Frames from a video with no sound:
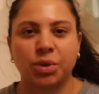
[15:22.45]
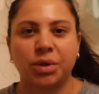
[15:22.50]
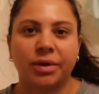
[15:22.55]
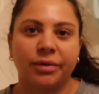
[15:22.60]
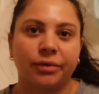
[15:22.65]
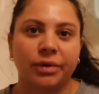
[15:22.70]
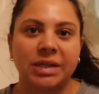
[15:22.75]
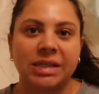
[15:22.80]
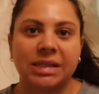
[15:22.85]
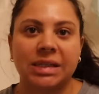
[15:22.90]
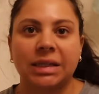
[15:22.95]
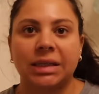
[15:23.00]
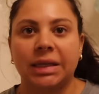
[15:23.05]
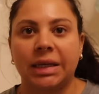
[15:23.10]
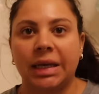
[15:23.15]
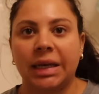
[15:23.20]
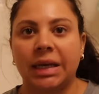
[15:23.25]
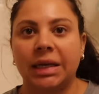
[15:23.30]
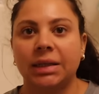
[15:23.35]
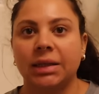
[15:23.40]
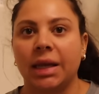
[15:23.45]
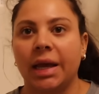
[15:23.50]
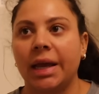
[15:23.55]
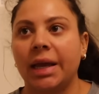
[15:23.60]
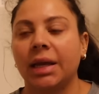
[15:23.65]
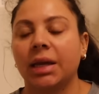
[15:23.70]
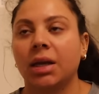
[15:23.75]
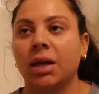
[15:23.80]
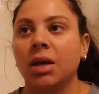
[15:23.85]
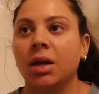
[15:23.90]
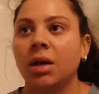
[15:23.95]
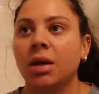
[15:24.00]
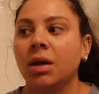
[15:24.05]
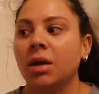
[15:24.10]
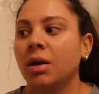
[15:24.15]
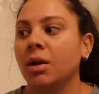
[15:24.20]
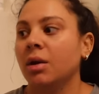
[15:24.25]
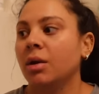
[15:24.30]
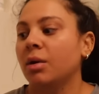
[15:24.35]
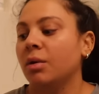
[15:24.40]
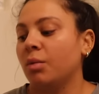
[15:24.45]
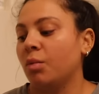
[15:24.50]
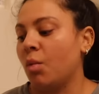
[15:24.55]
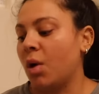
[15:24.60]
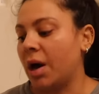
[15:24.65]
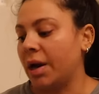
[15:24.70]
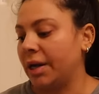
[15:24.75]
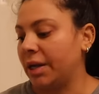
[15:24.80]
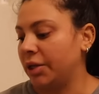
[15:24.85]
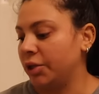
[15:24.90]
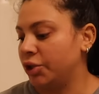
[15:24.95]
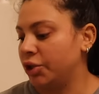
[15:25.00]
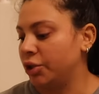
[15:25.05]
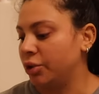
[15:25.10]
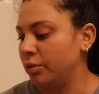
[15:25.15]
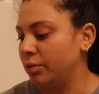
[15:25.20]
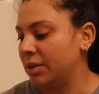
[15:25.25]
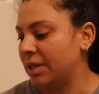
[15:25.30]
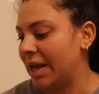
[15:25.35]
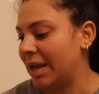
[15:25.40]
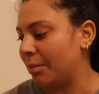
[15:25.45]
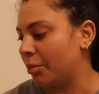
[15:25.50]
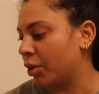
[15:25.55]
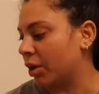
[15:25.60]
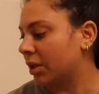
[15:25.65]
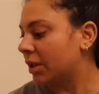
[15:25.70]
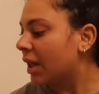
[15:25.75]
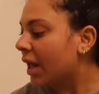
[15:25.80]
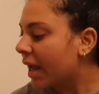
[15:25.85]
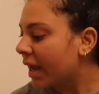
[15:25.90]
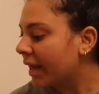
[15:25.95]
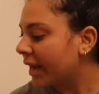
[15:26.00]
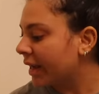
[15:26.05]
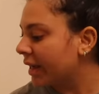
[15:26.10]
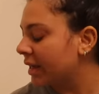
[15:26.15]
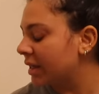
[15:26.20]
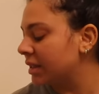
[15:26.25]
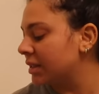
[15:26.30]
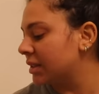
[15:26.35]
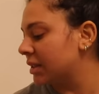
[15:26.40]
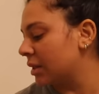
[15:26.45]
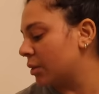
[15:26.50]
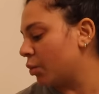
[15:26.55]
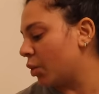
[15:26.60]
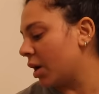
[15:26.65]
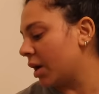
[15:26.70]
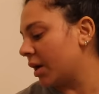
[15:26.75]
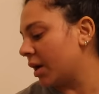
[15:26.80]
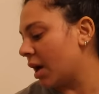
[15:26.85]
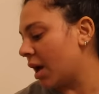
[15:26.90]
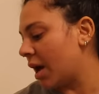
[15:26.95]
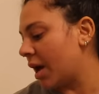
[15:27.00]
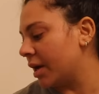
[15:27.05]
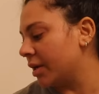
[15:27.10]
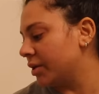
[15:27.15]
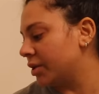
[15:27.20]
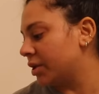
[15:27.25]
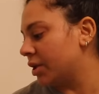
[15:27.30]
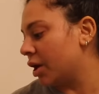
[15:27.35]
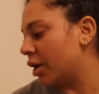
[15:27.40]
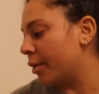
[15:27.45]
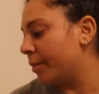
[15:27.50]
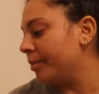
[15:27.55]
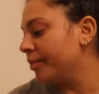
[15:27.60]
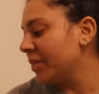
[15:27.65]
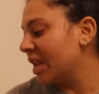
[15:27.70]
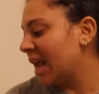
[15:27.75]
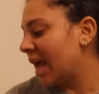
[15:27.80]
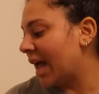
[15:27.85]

sort of recently and like wanting to take more clients and whatnot so